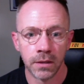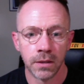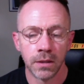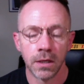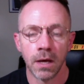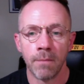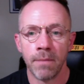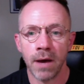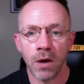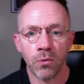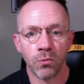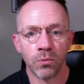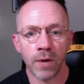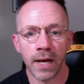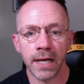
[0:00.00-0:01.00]
about
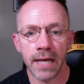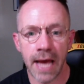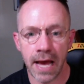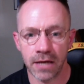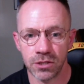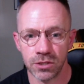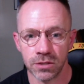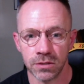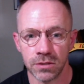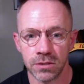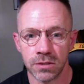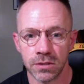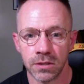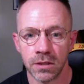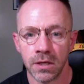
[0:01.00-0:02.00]
right actions
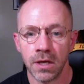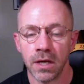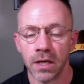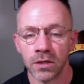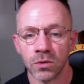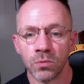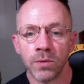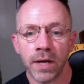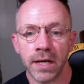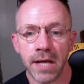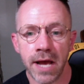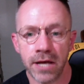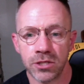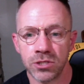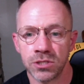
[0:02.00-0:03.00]
and the right
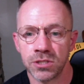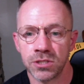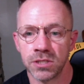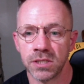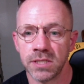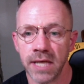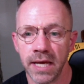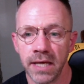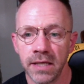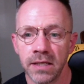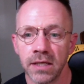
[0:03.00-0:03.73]
actions to take